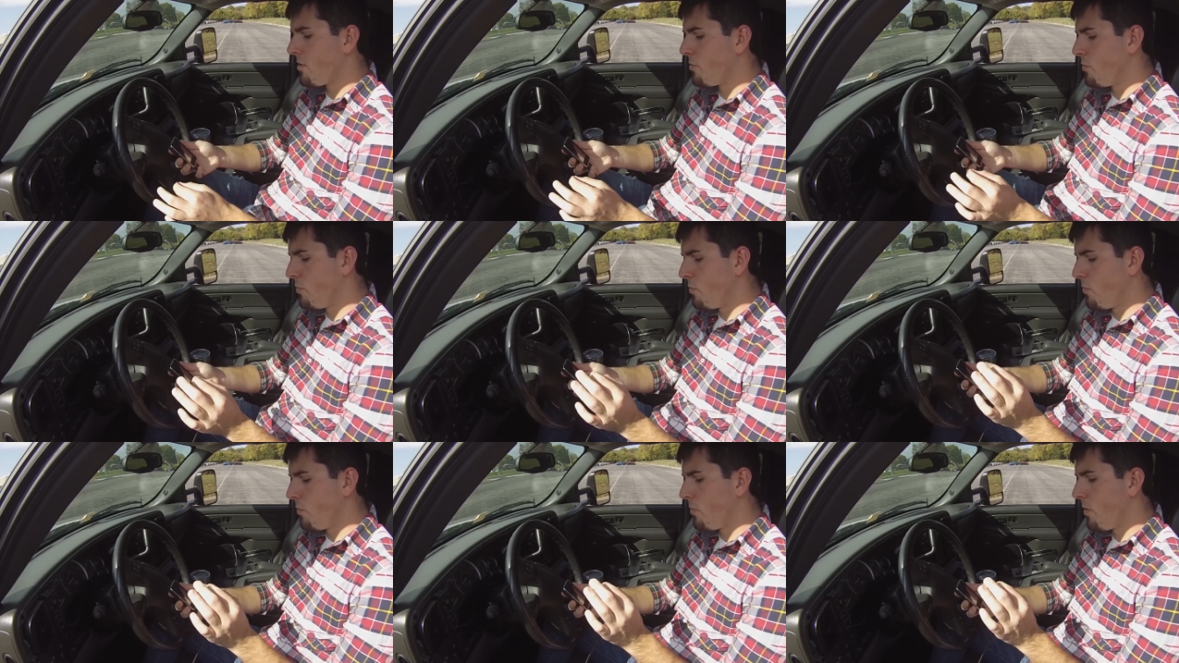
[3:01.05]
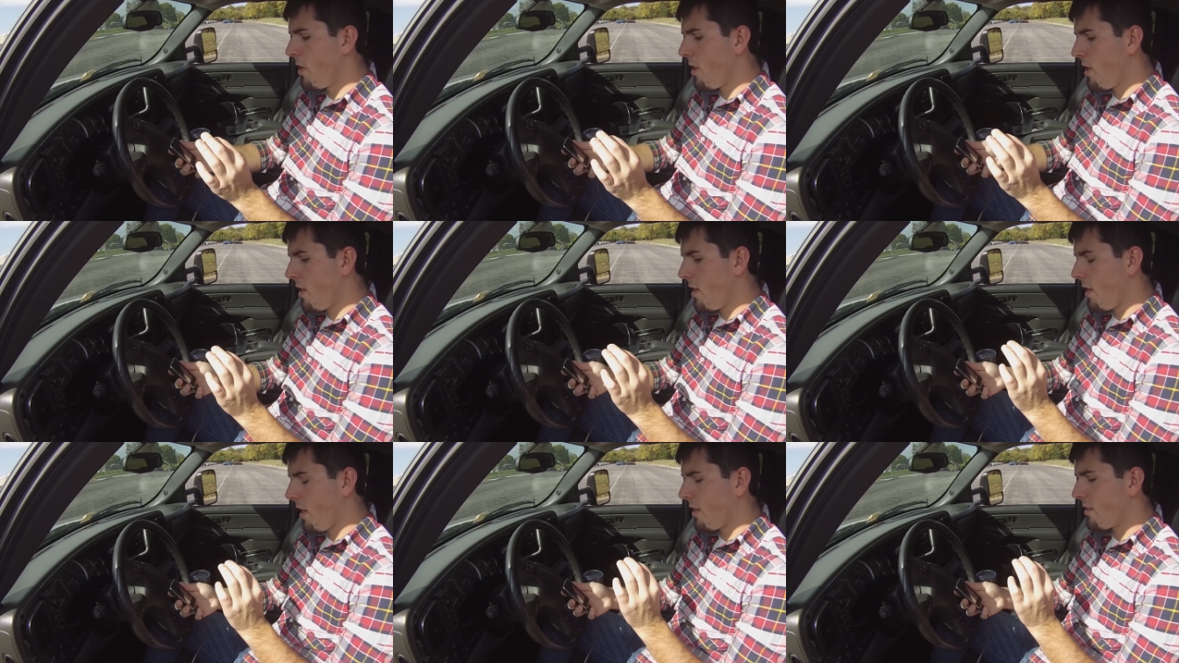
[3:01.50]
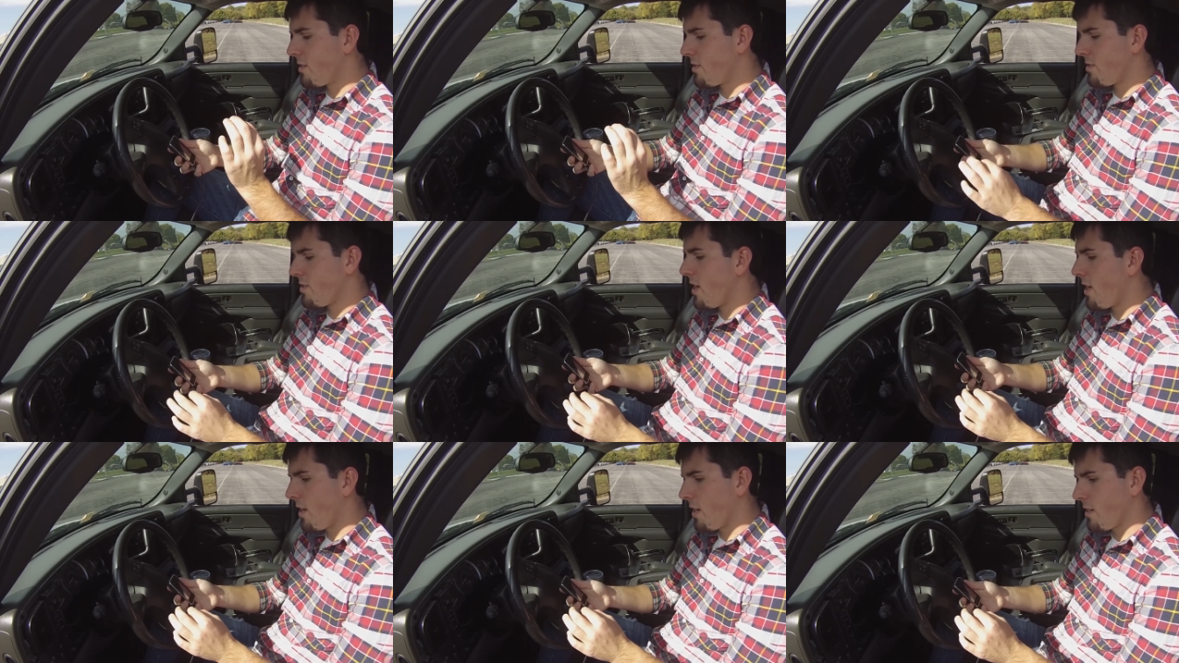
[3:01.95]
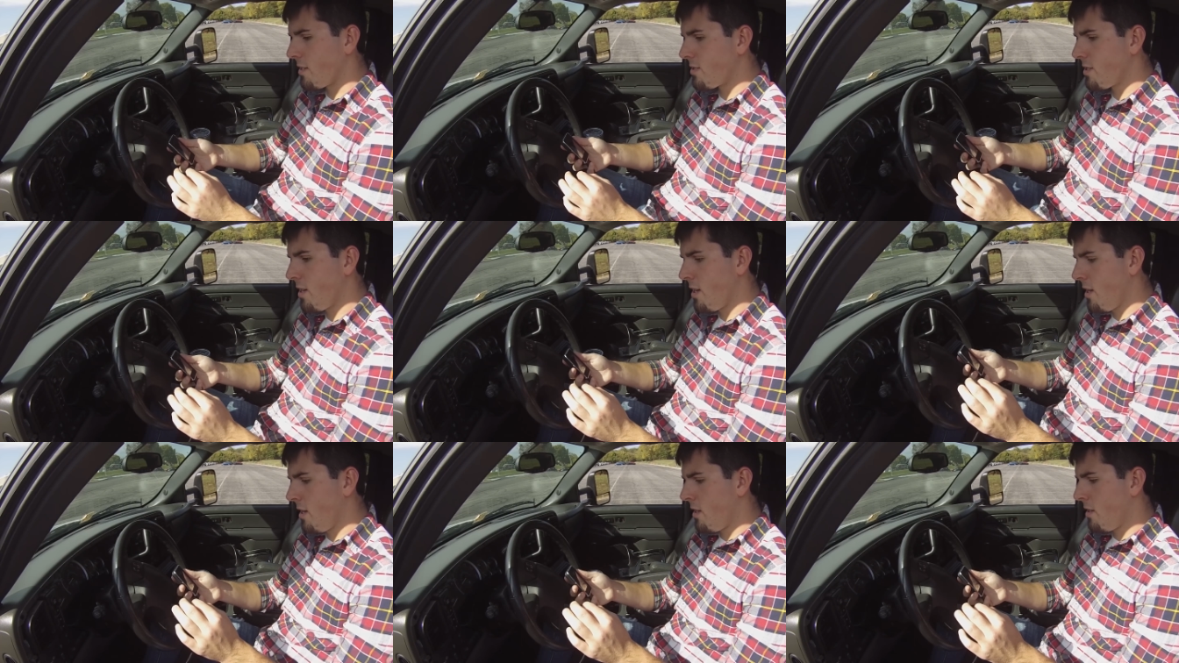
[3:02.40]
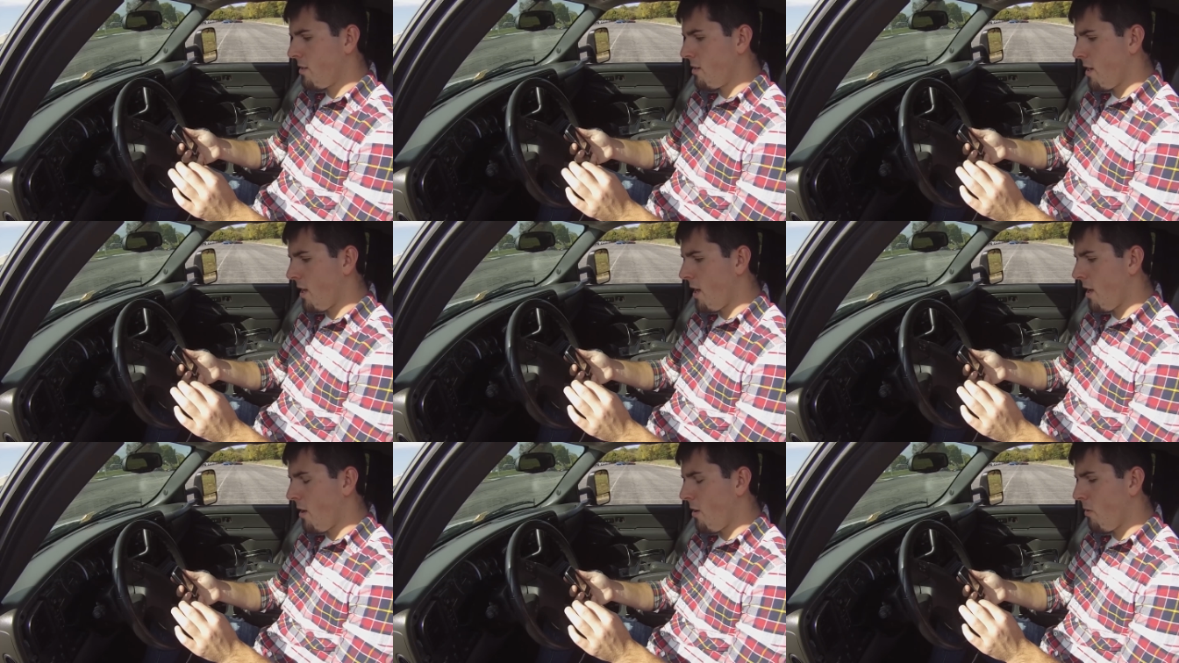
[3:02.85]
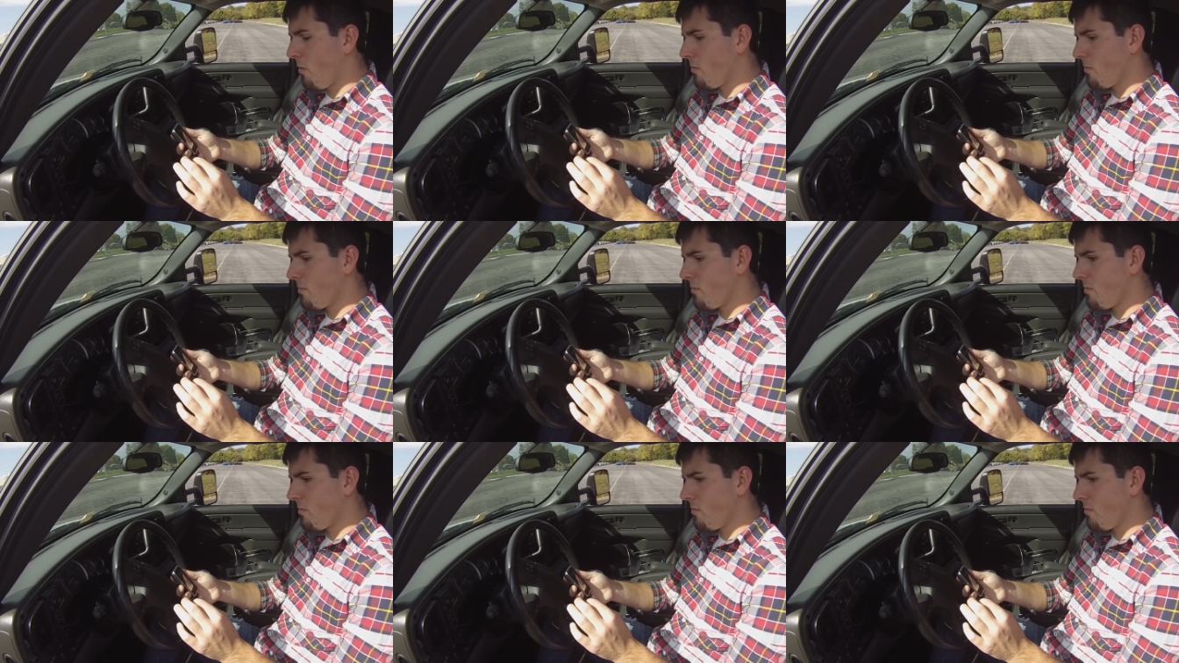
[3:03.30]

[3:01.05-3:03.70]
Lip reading: Tool, and the Settings. Now,